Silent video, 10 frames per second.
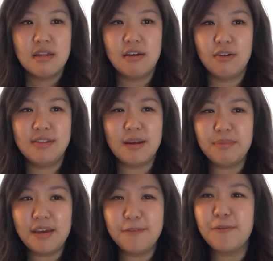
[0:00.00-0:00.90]
There's
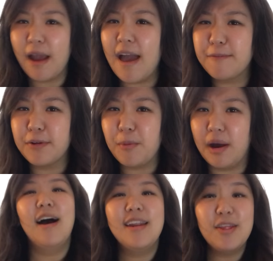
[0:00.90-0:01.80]
something for
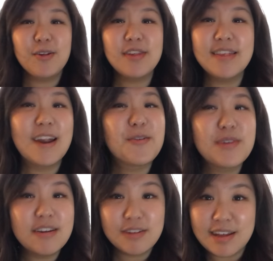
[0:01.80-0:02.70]
everyone. Another thing that I
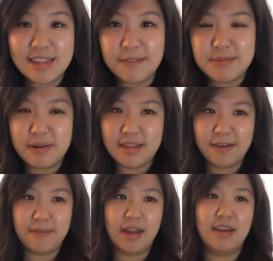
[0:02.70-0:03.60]
really loved about the
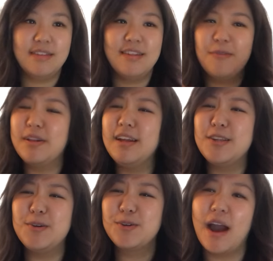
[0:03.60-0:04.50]
event is they really
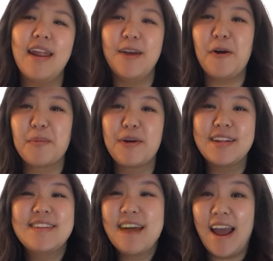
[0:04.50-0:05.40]
do try to
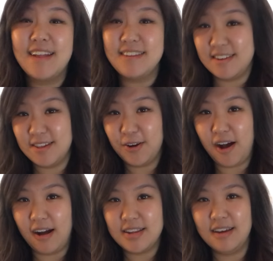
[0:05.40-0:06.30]
incorporate science into their
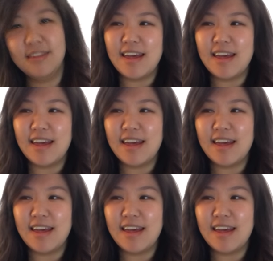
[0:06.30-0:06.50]
cocktails.